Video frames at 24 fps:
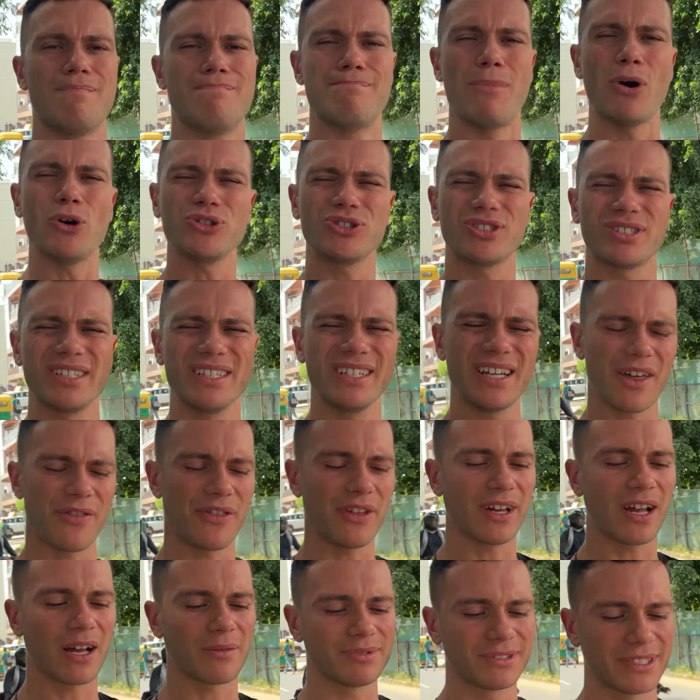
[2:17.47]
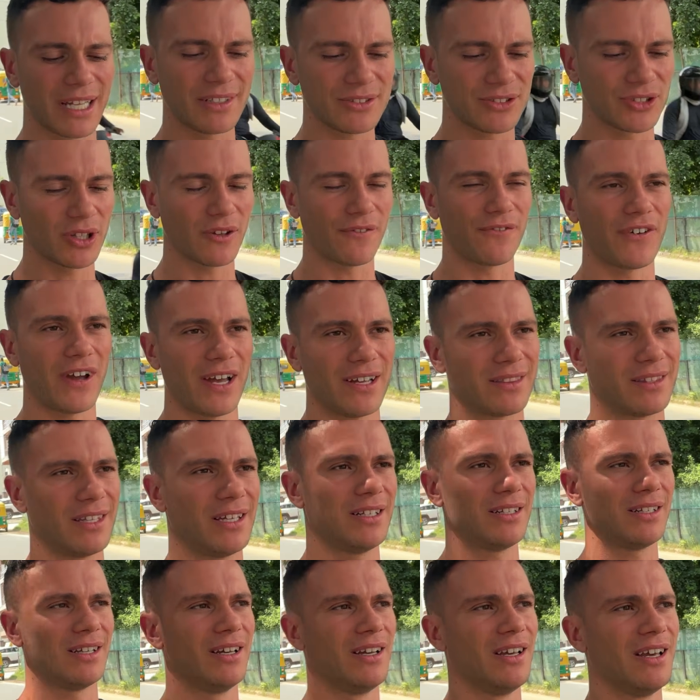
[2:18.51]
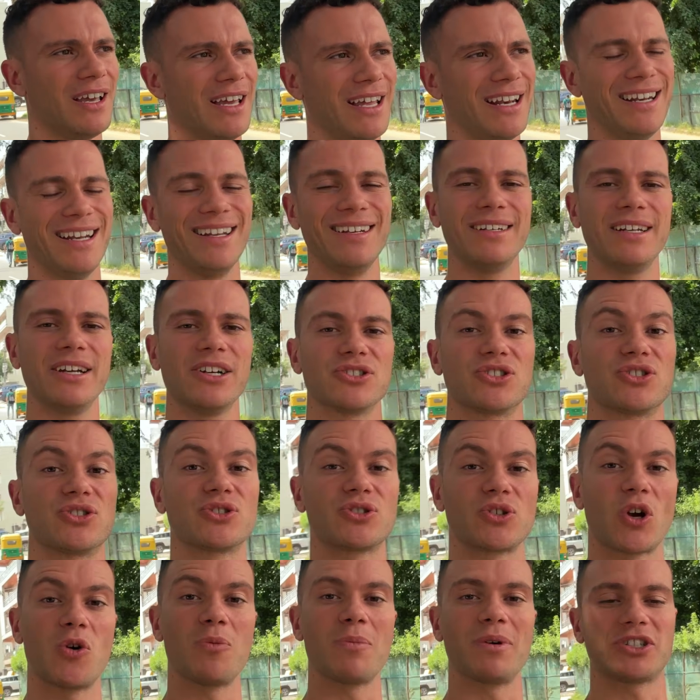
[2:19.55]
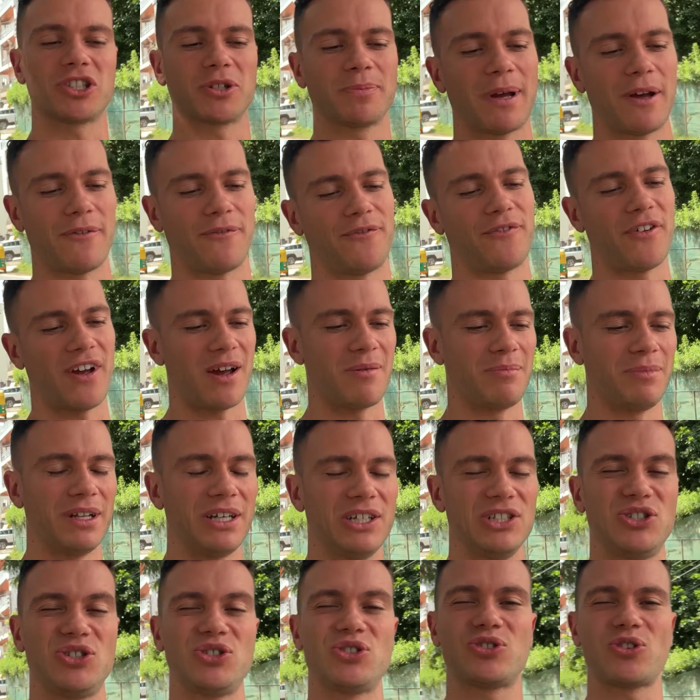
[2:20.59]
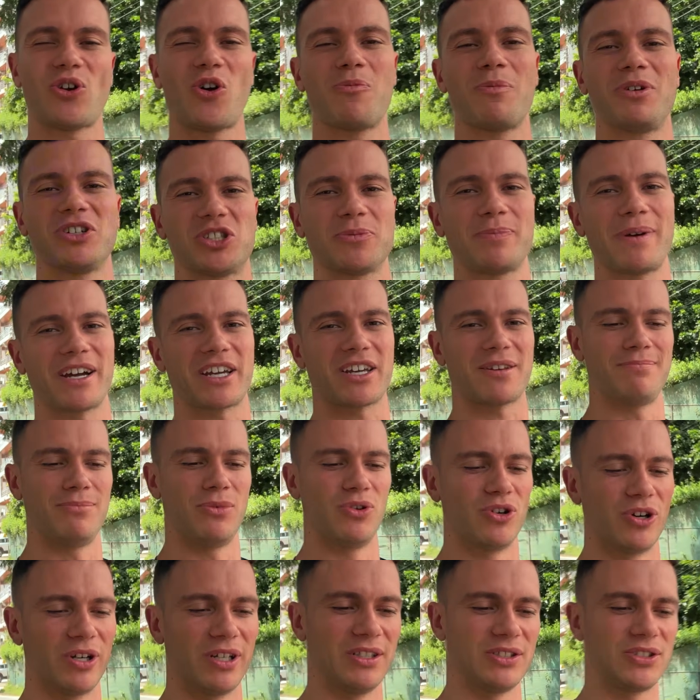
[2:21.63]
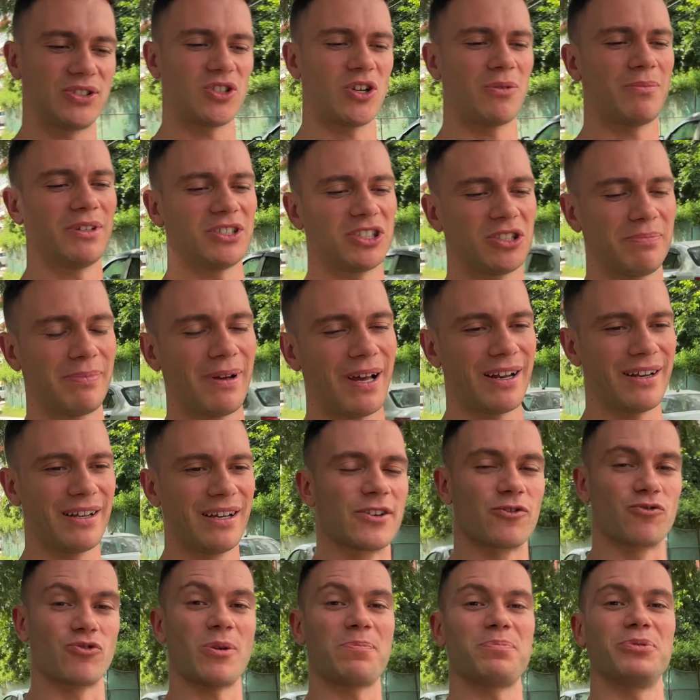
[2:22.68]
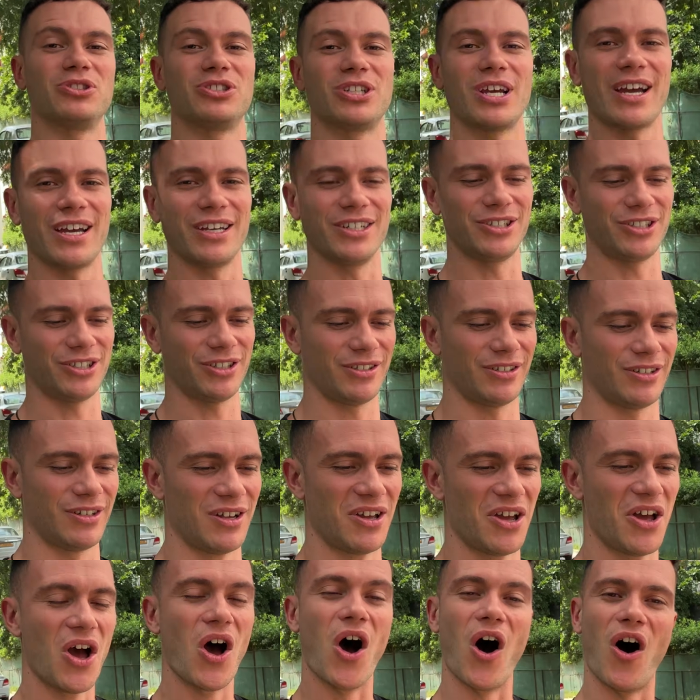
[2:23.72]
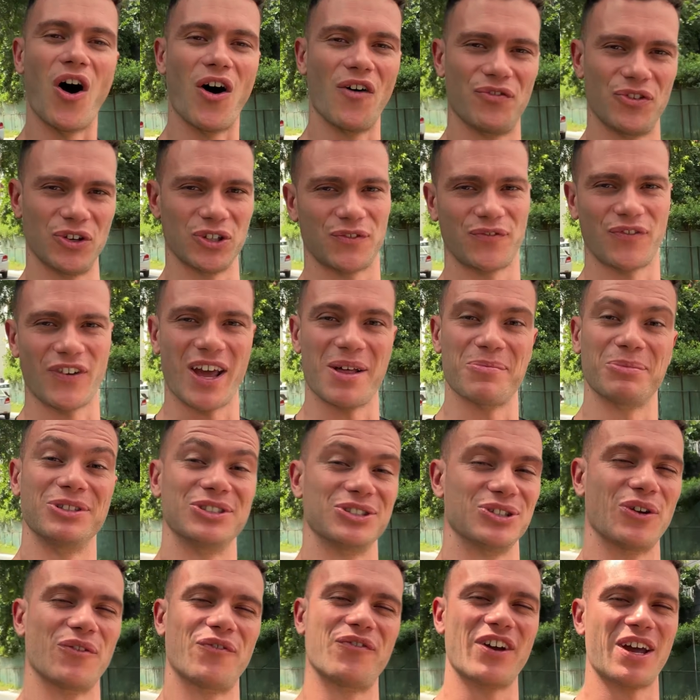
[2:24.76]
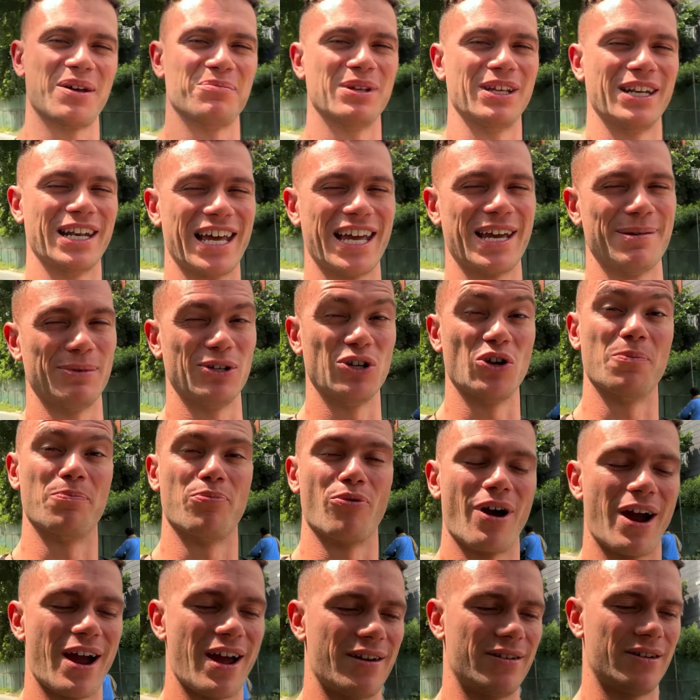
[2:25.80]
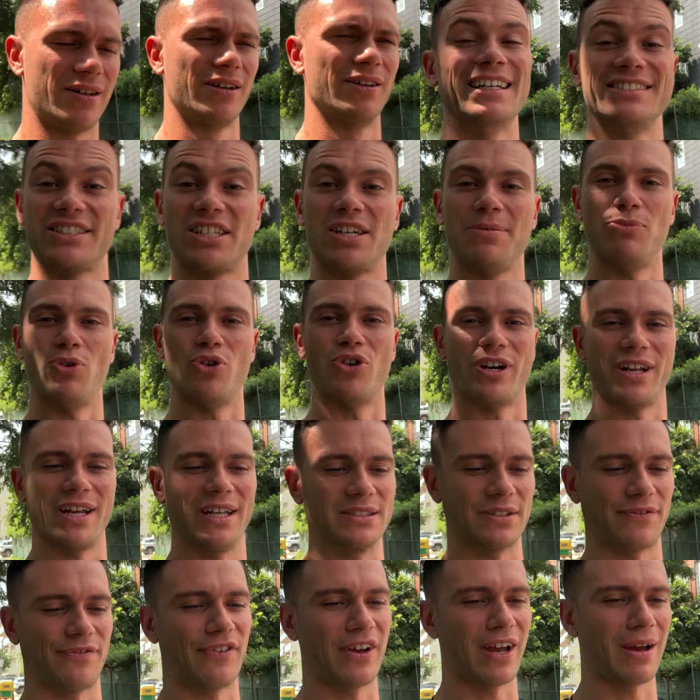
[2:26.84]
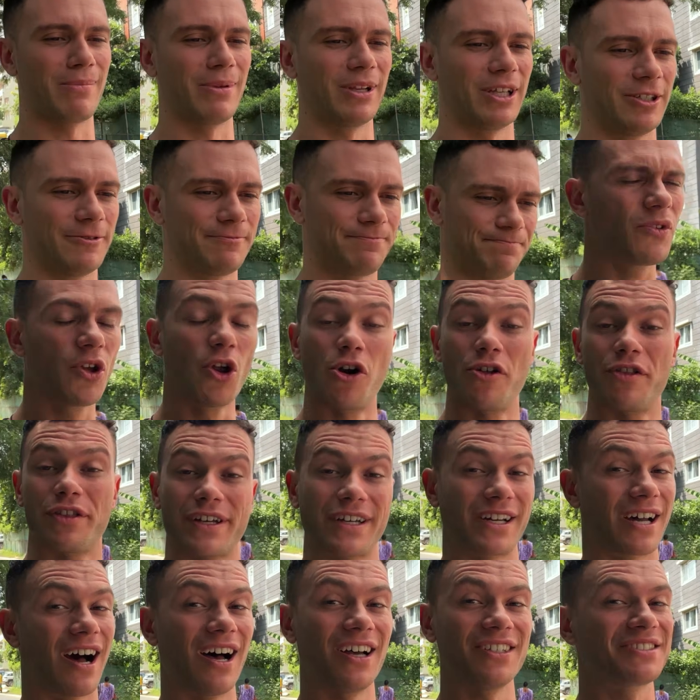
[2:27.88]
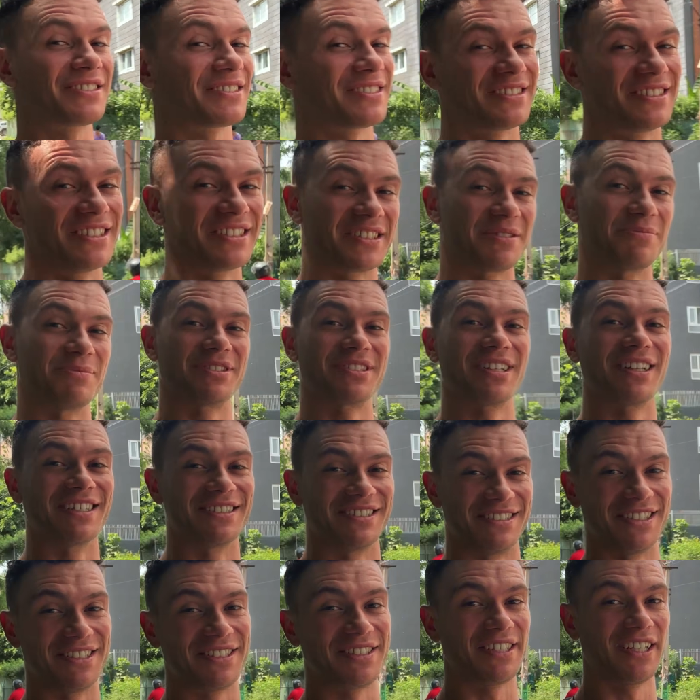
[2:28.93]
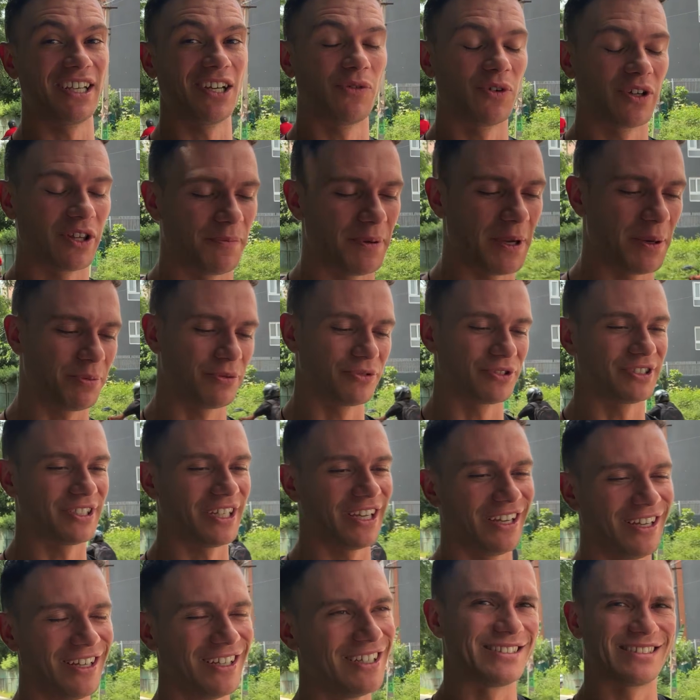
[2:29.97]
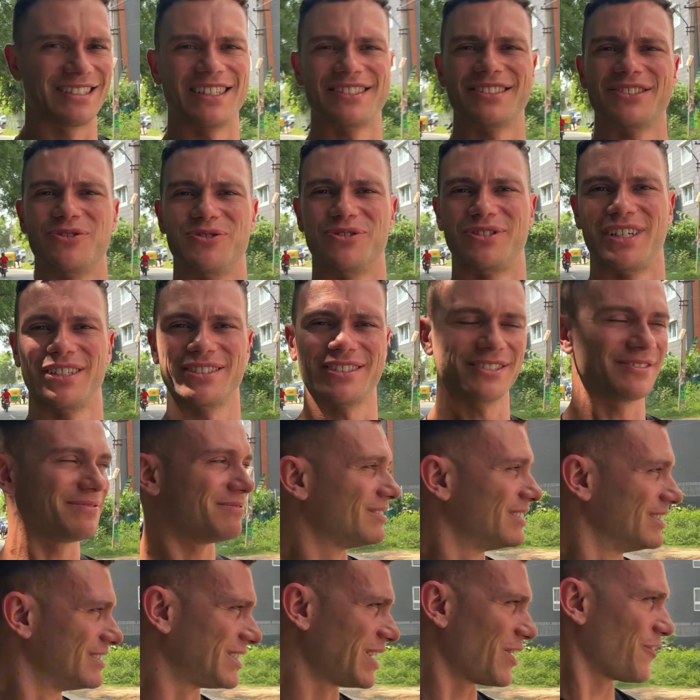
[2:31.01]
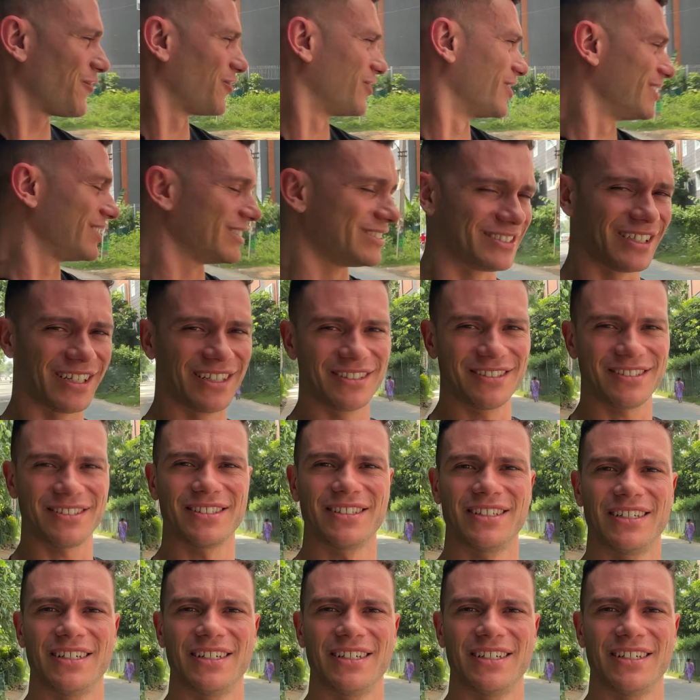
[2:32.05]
Mostly, I think, comes down to the fact that in India, it's so much about family, so much about community, so much about the reputation of those families and your family name and your brand as a community, as a family. The caste system still exists here, whether people say it does or it doesn't, definitely does.